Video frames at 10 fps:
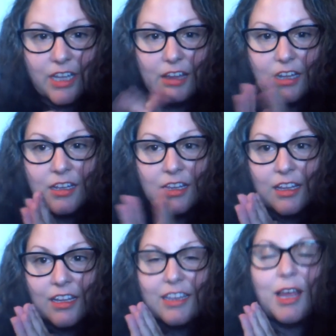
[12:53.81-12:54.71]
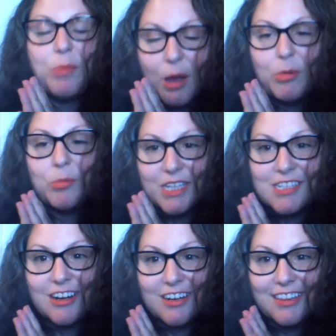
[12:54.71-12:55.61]
That, that probably
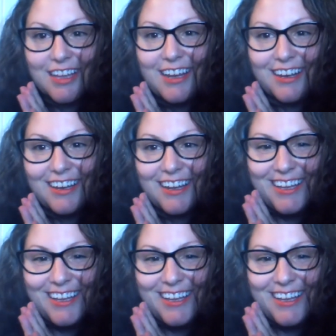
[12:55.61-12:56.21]
started then.